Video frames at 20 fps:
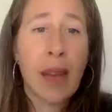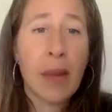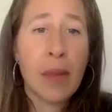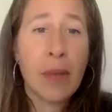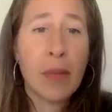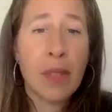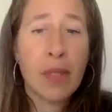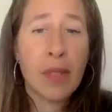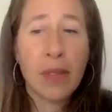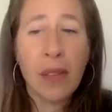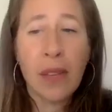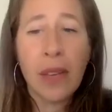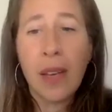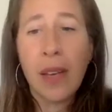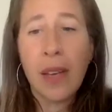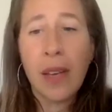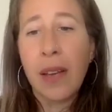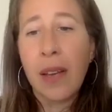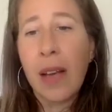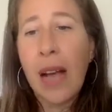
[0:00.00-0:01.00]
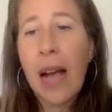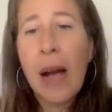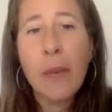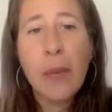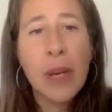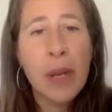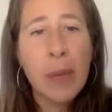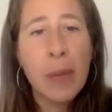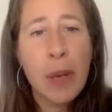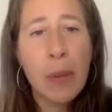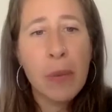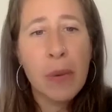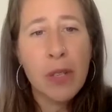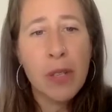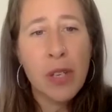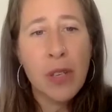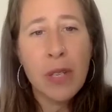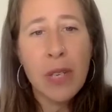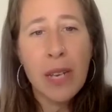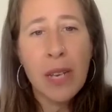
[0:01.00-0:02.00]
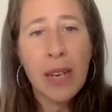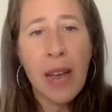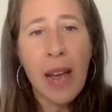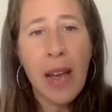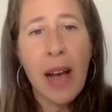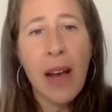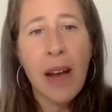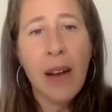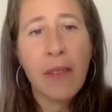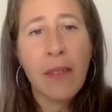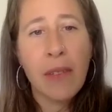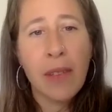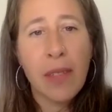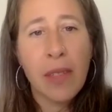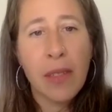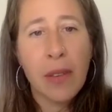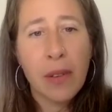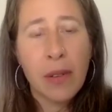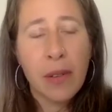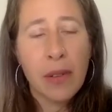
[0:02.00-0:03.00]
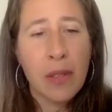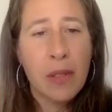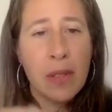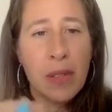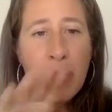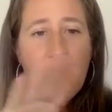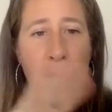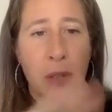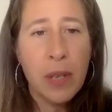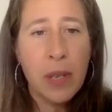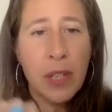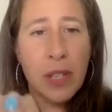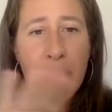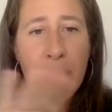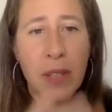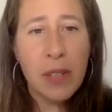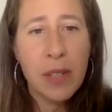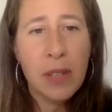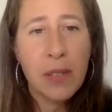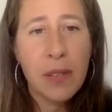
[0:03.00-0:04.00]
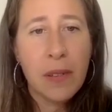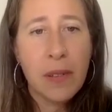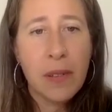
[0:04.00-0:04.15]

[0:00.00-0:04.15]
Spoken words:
Absolutely. How many people do you tend to have in those situations?